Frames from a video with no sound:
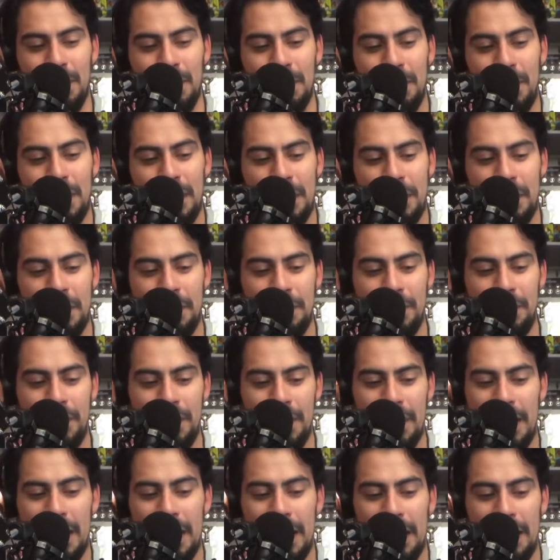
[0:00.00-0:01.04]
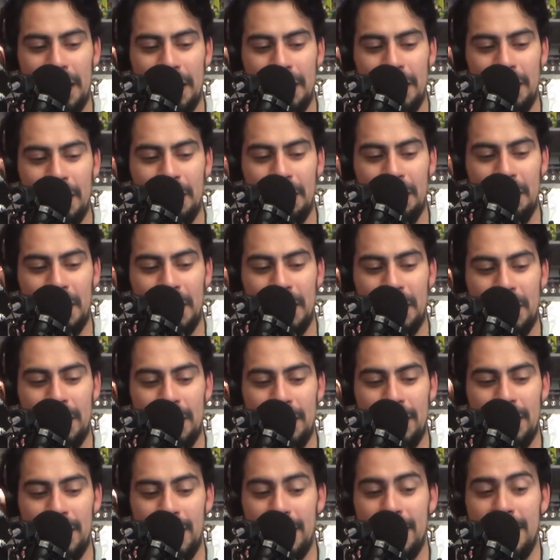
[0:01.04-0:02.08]
budget for that
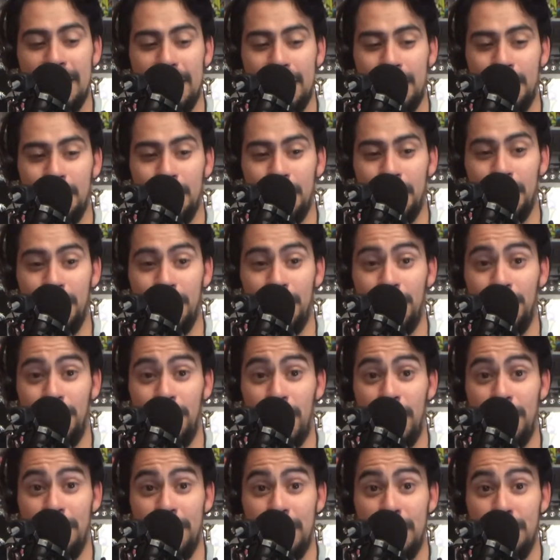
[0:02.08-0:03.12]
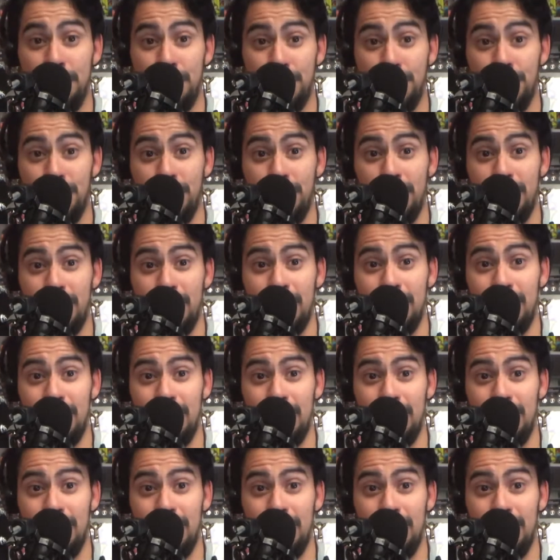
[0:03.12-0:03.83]
because the killings were very brutal.